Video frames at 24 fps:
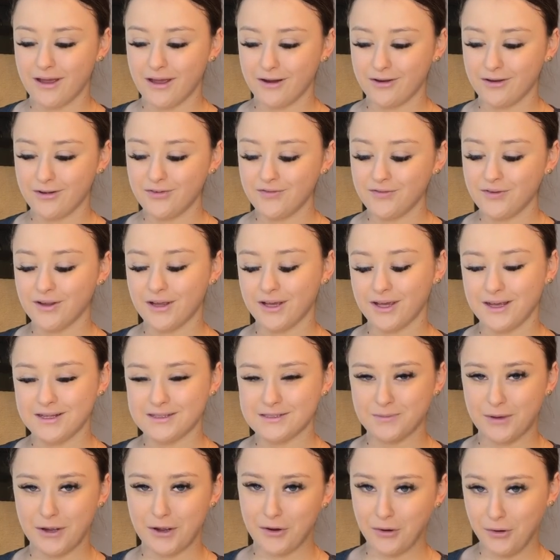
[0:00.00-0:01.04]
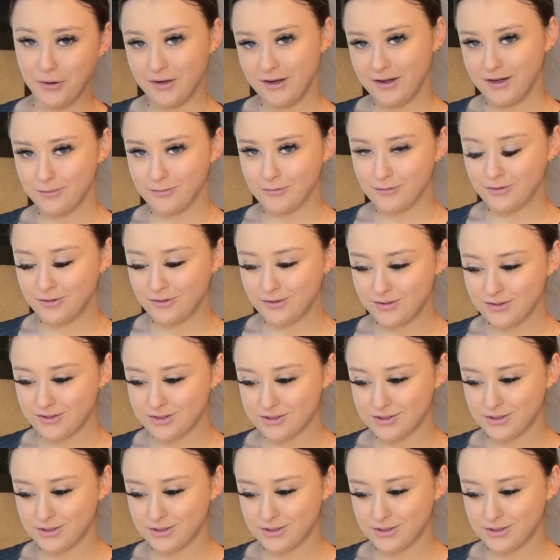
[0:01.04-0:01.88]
I don't feel like it's my own anymore.